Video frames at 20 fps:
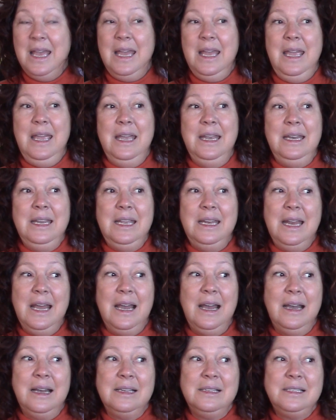and it
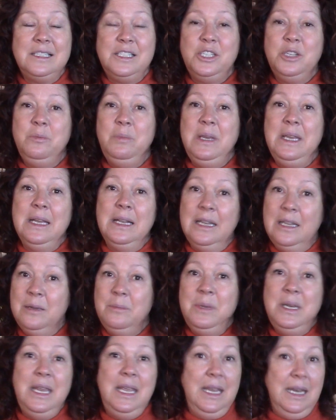has to be
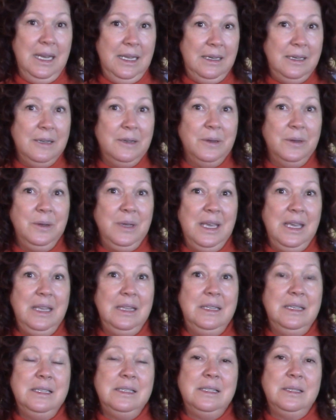eliminated. Okay,
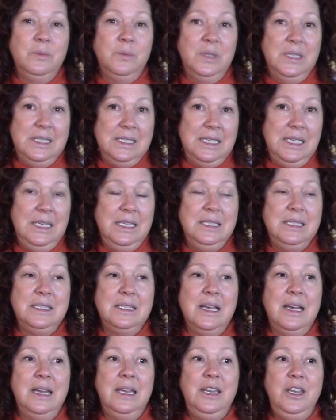this was
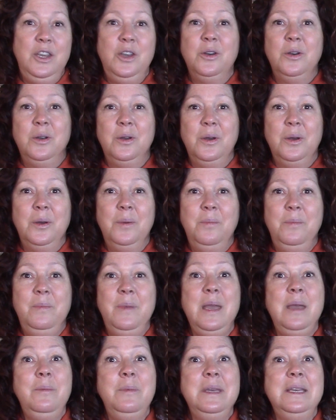inside your
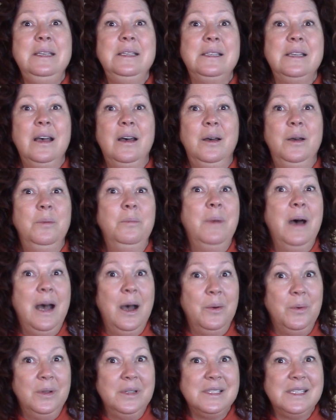baby's
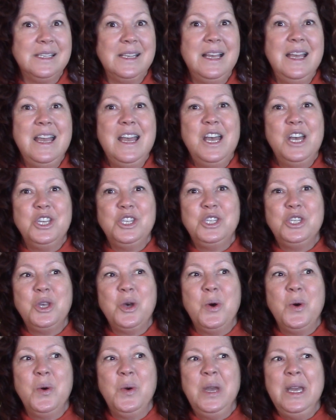bowels.
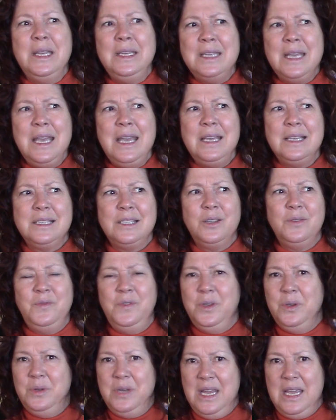So it takes a
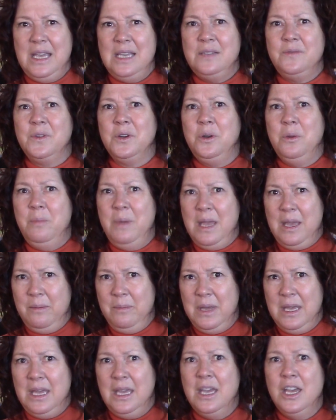few days for the
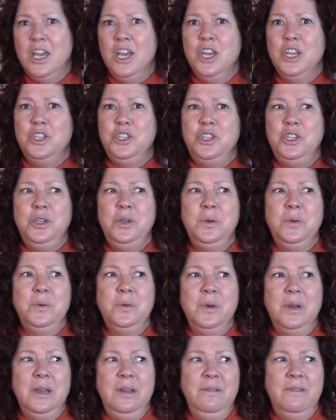baby
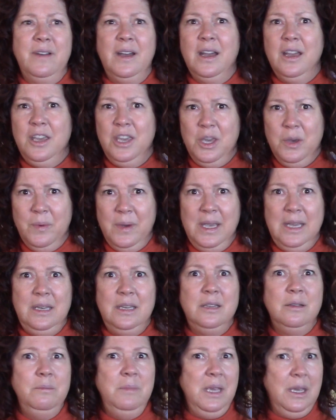to evacuate
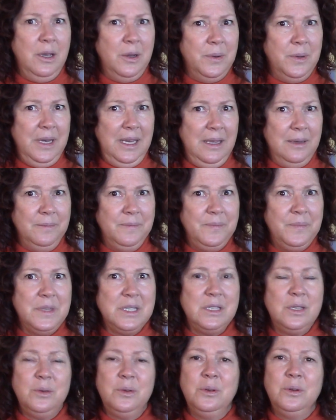the meconium.
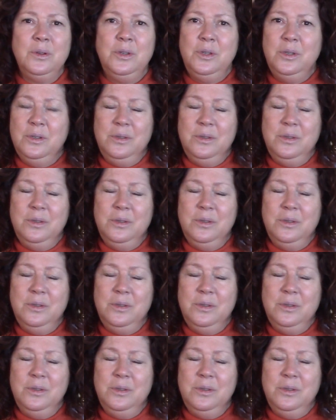So